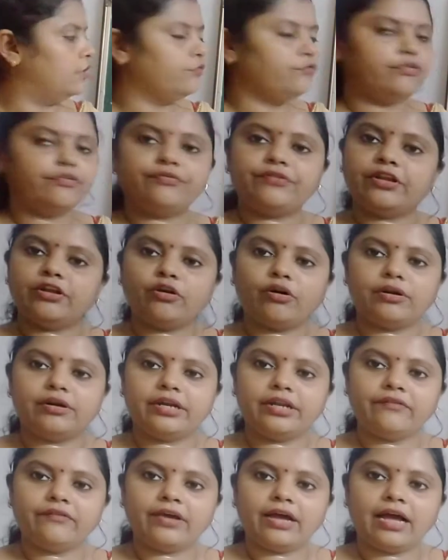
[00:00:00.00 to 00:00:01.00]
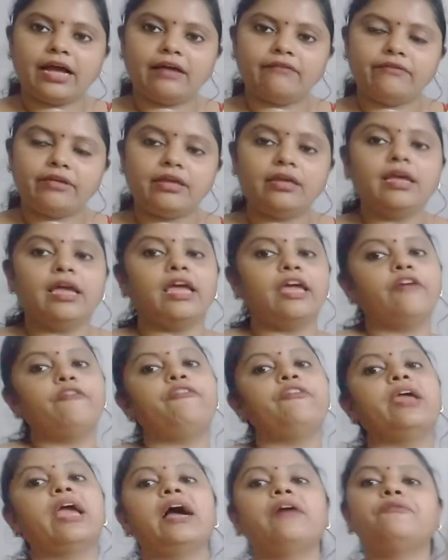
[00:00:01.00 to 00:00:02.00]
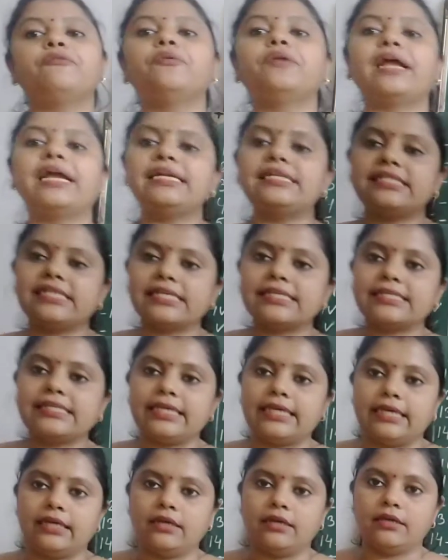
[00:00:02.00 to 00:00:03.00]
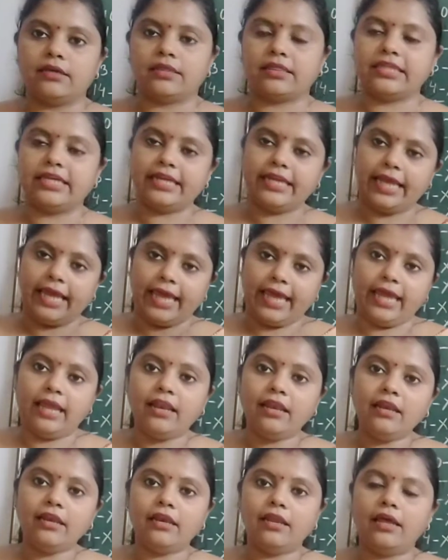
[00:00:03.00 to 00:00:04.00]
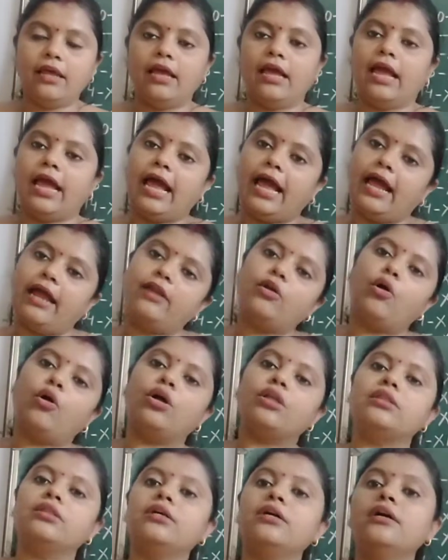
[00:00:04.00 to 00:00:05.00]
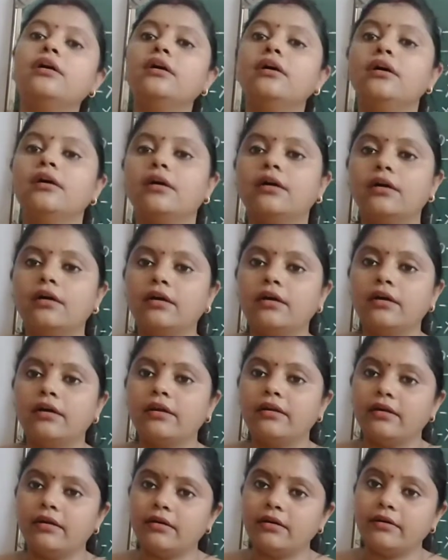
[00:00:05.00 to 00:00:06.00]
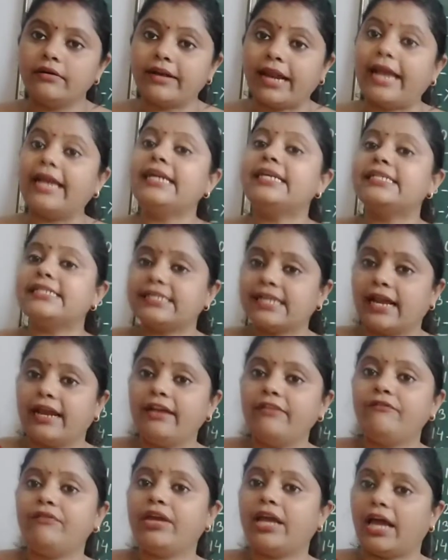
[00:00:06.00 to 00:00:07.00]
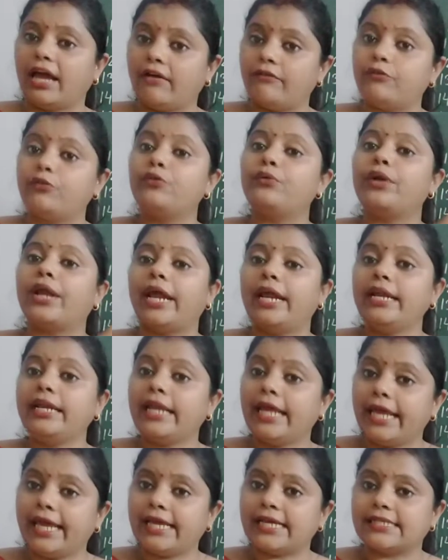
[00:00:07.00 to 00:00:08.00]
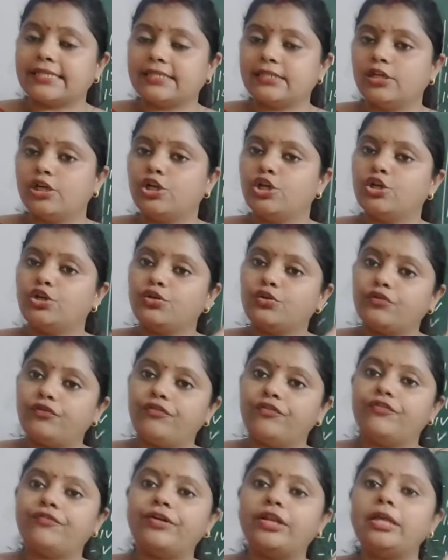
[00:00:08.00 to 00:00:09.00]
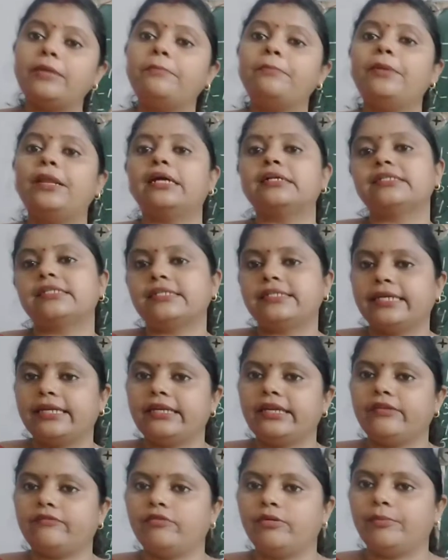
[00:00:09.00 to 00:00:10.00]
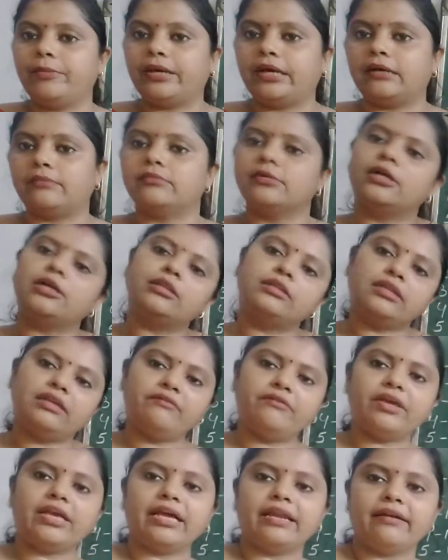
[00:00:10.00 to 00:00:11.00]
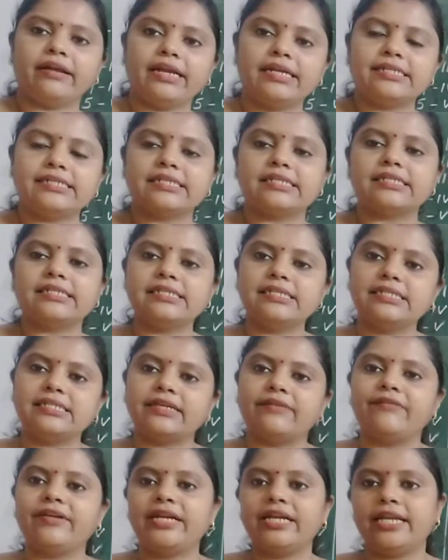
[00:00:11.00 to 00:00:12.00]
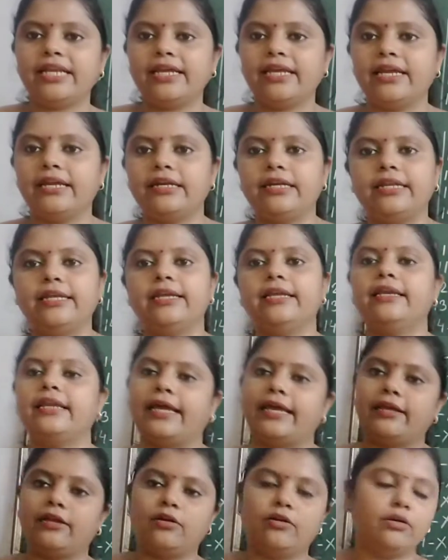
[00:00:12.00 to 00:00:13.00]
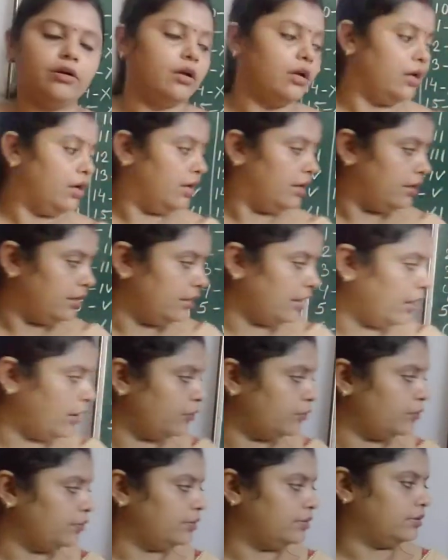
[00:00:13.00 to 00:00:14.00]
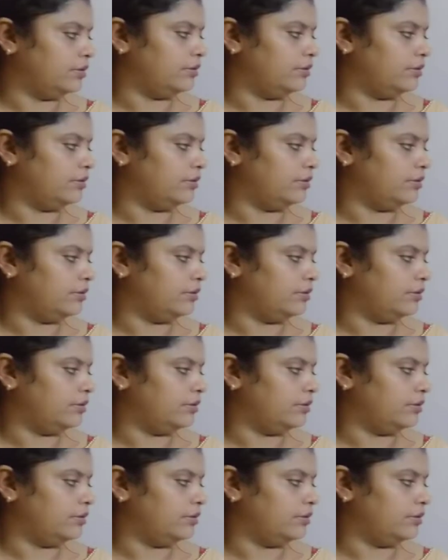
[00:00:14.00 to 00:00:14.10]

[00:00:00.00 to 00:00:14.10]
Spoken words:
50 already we are having. If we have to write 60, then L, and on the right side we have to write X. So 50 plus 10 it will become. Then we can write 60, 70, 80 like. Now